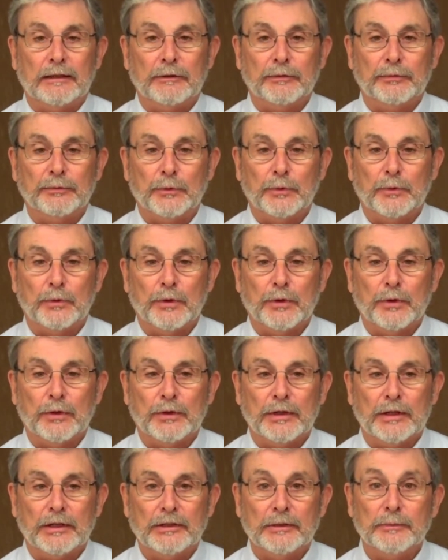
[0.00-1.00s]

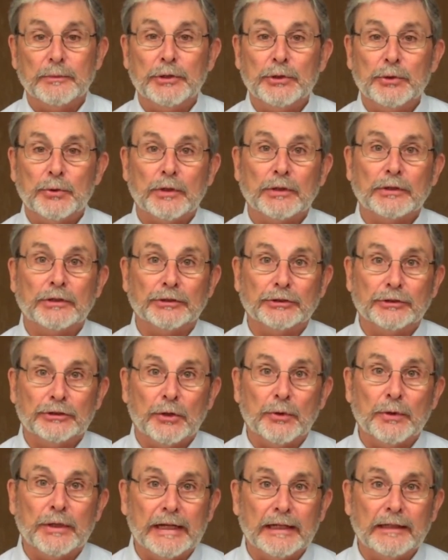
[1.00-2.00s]
for the manure to
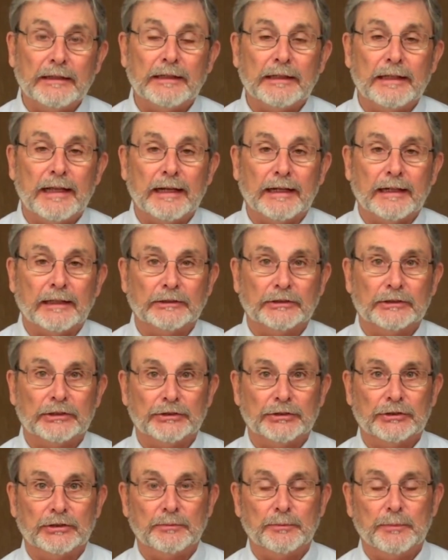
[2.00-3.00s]
soak into that
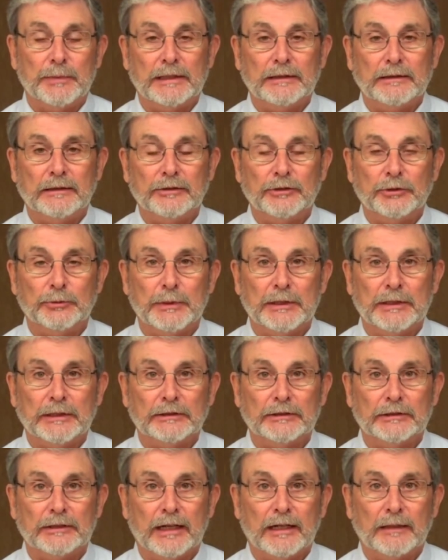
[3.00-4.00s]
consistent bed that's been
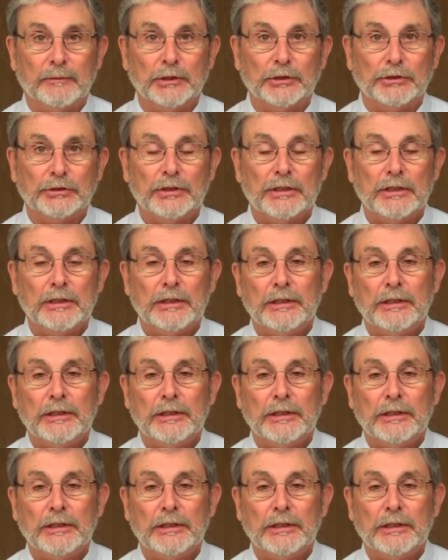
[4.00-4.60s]
established.